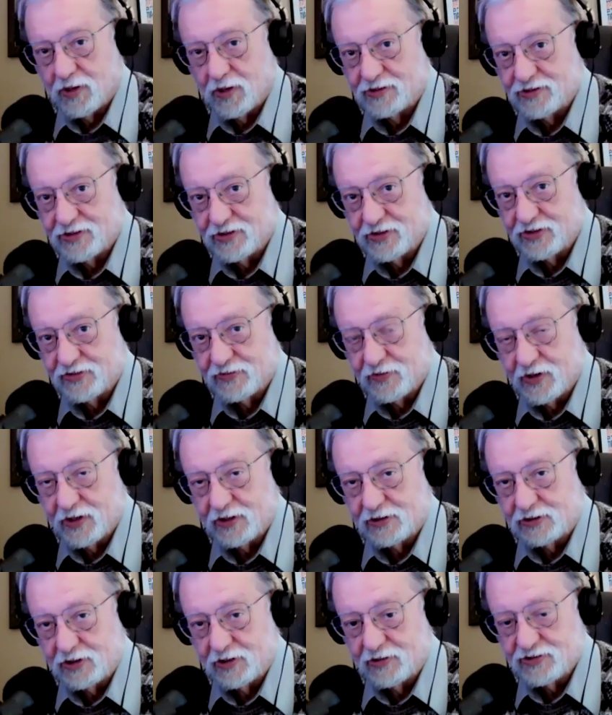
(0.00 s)
are watching this
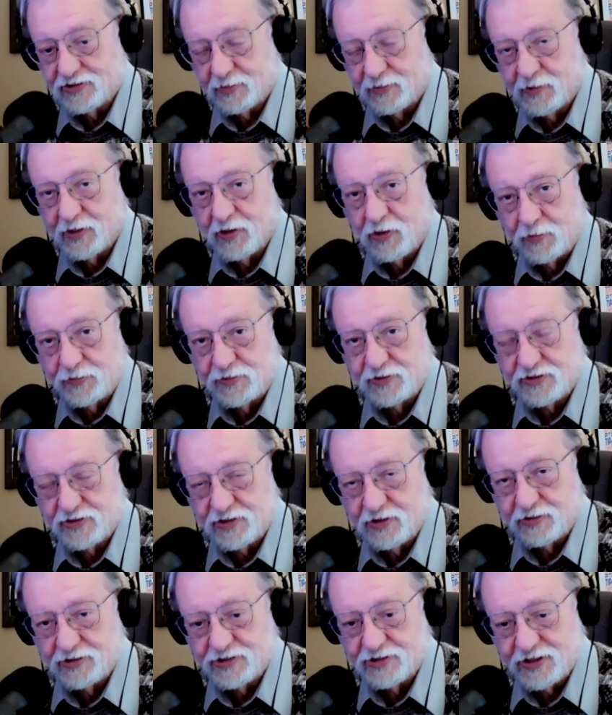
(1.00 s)
very closely. We hope
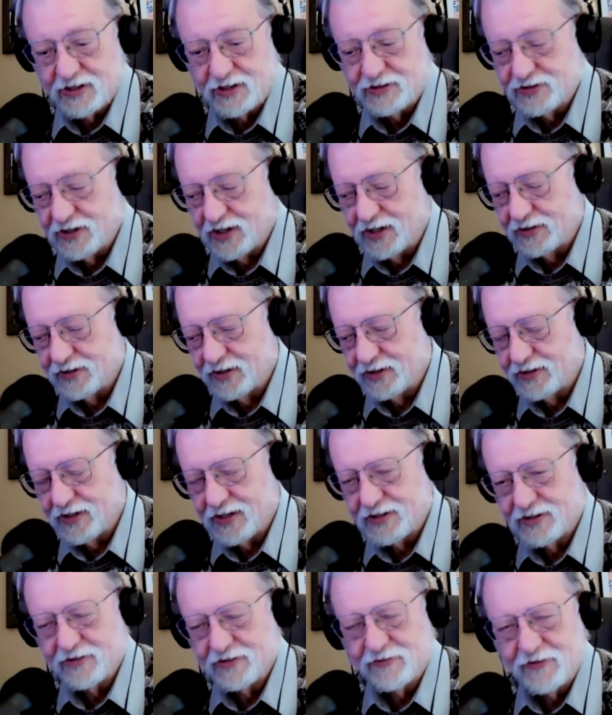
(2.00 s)
there's no shutdown.
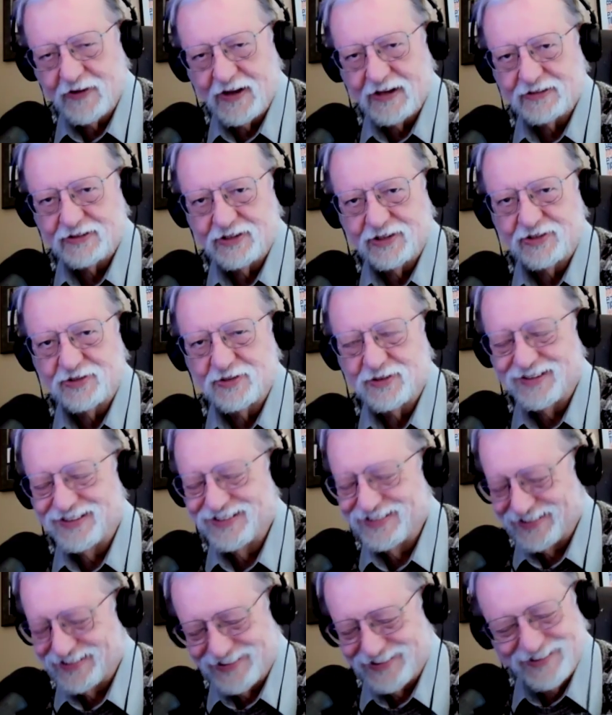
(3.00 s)
And the fact is,
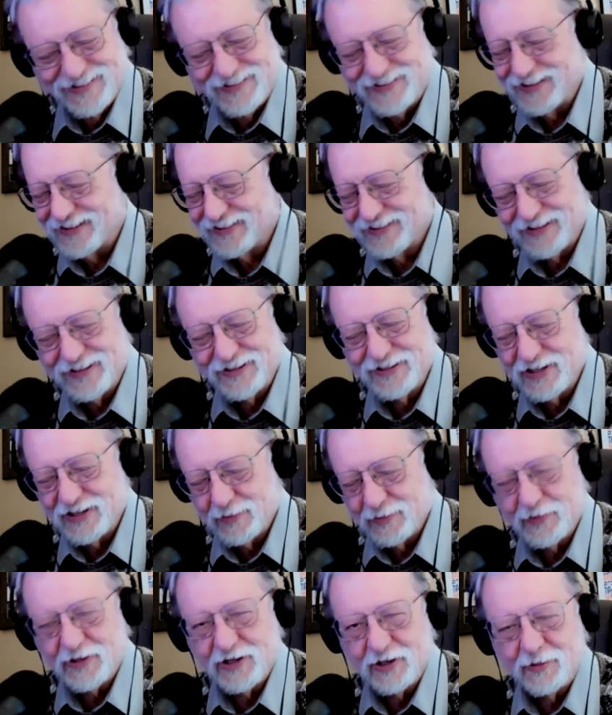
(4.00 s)
Duncan,
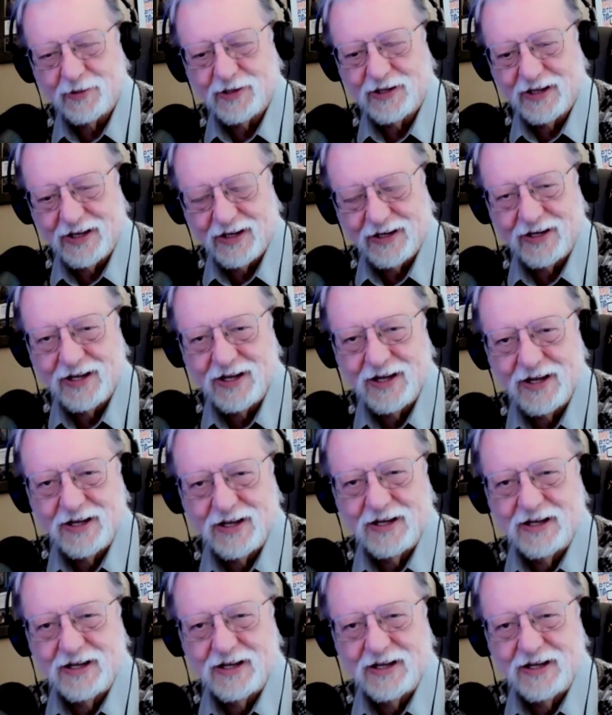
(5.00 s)
here we go again.